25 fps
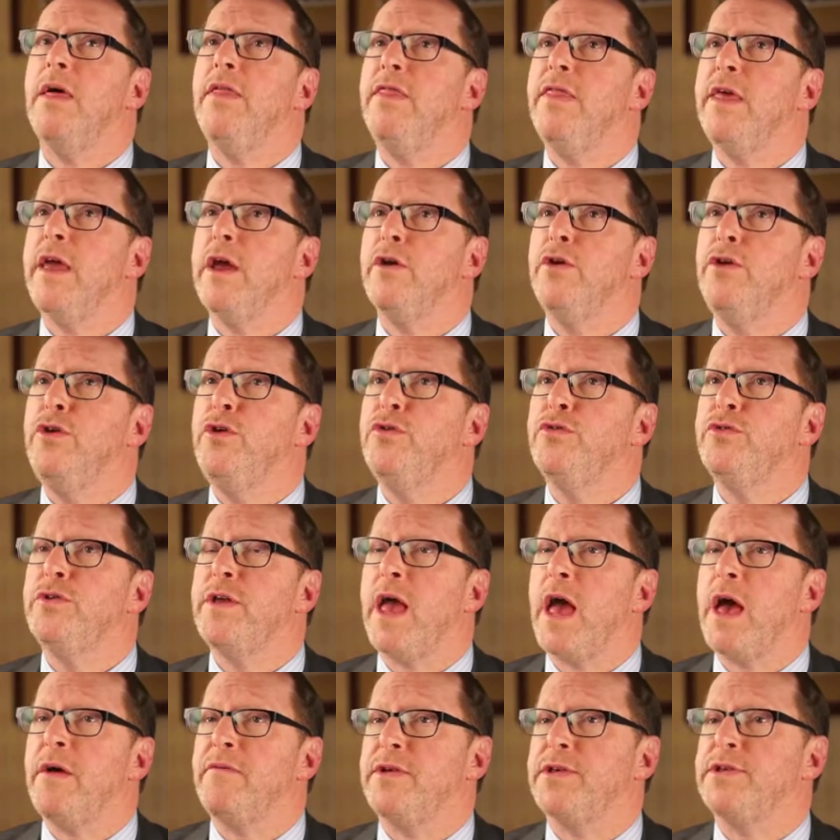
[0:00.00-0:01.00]
they usually
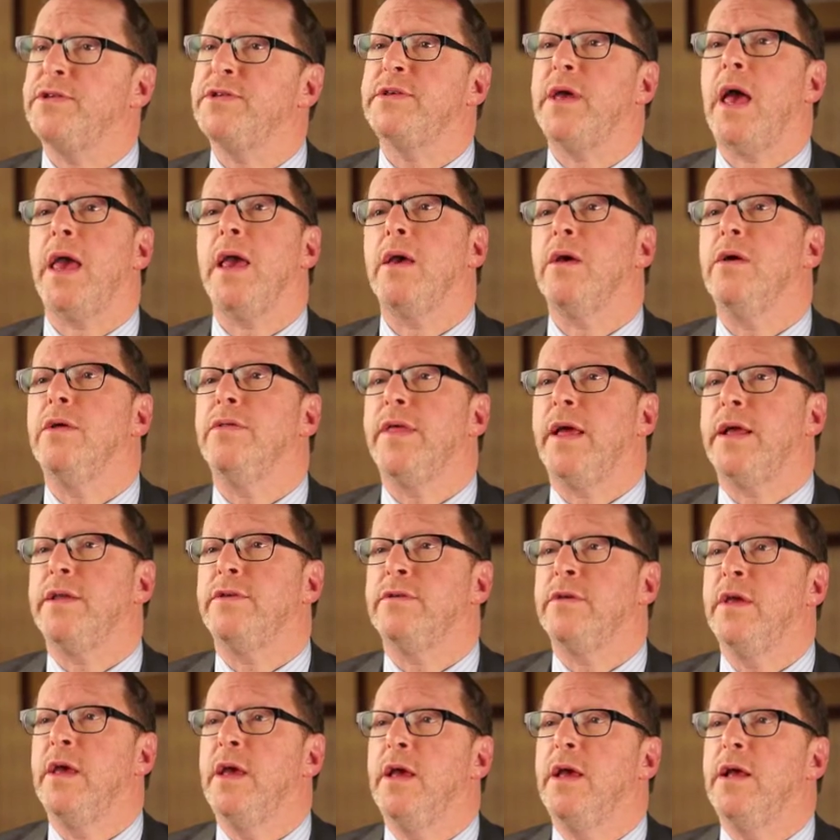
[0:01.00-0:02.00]
have a cycle
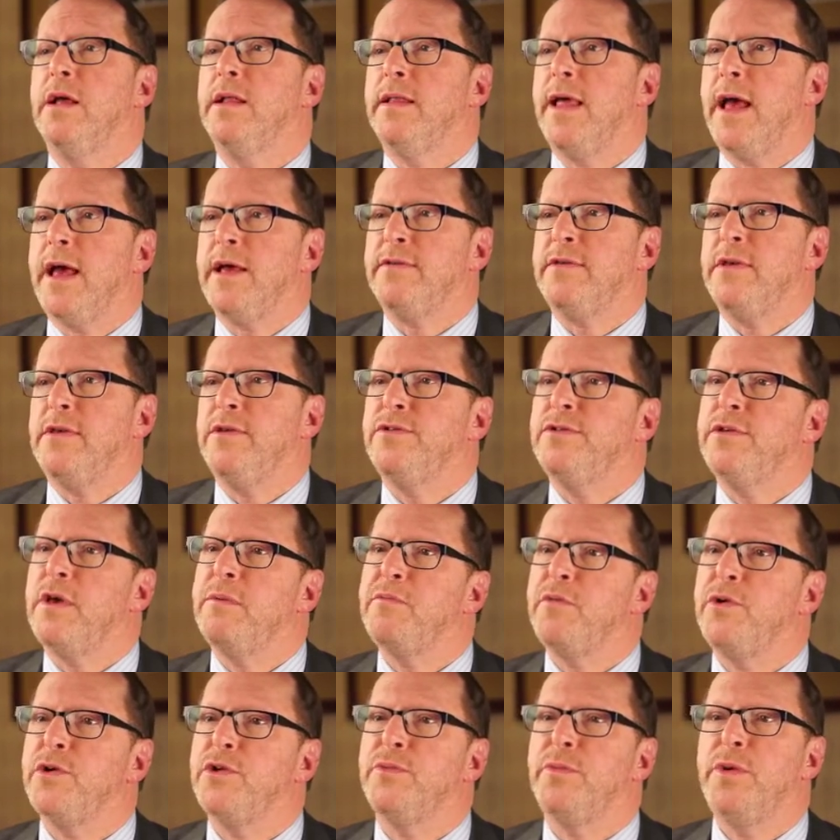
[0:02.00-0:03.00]
that's lasting
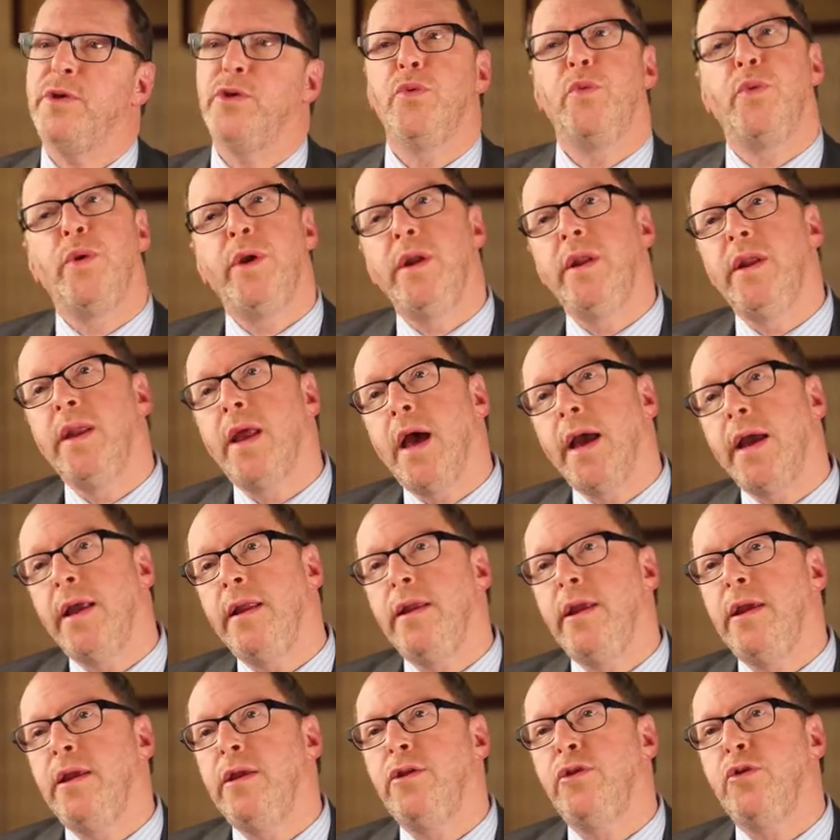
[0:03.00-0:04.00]
somewhere between
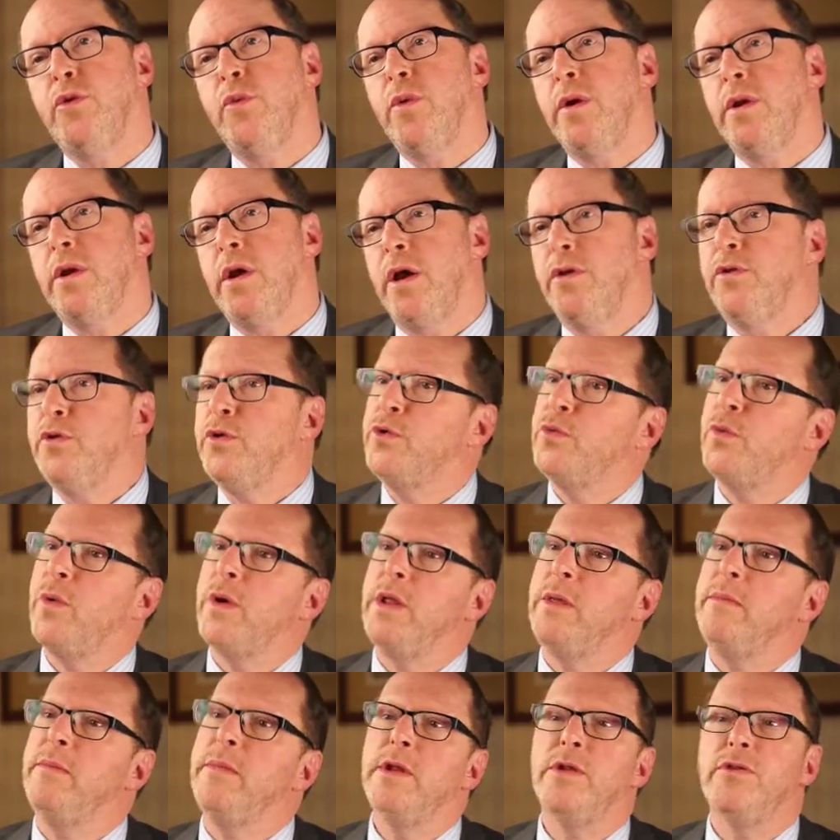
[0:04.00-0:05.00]
90 to
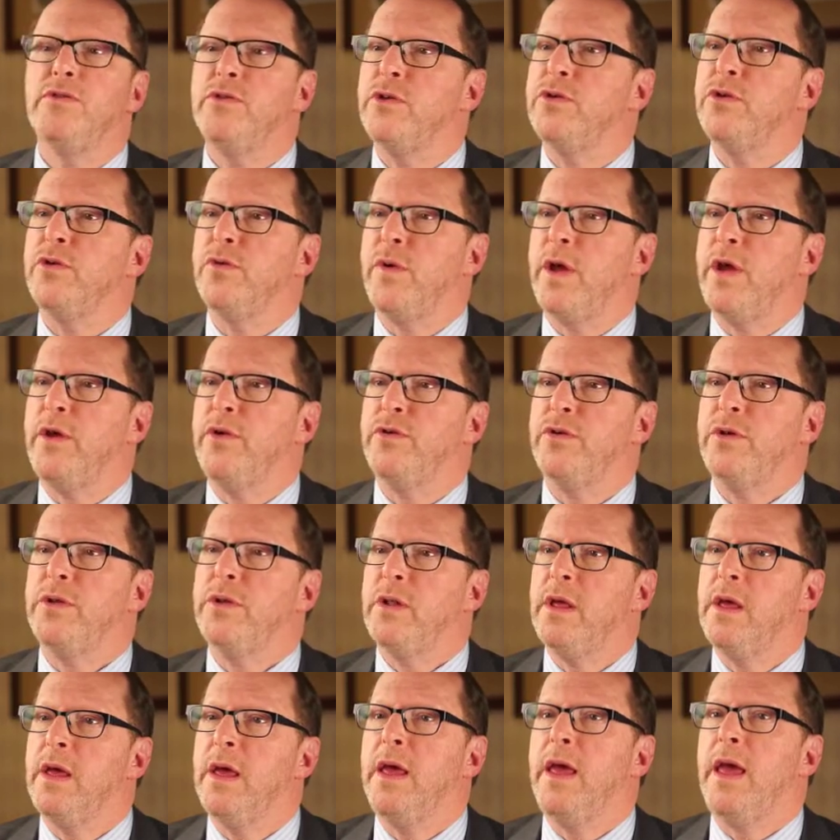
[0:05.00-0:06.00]
120 minutes in
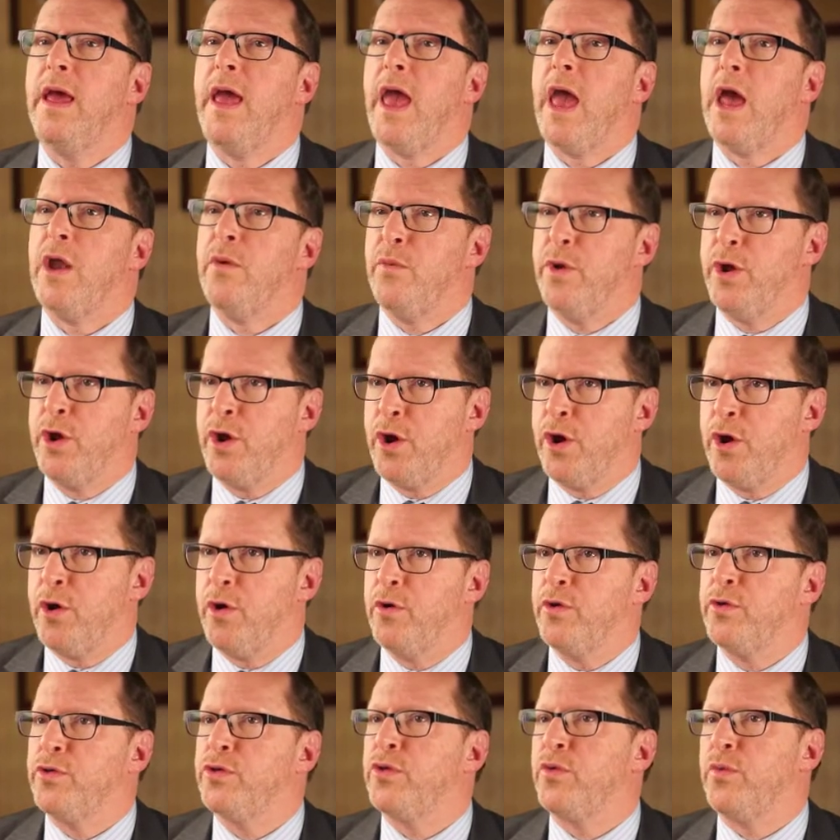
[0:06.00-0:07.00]
duration and
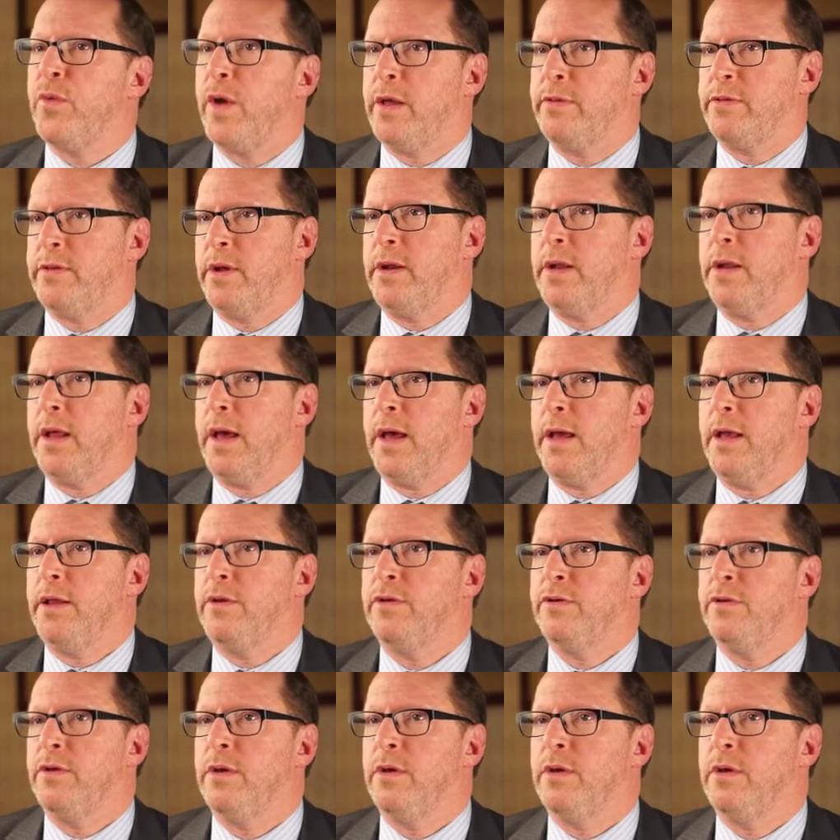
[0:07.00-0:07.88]
recurs throughout the night.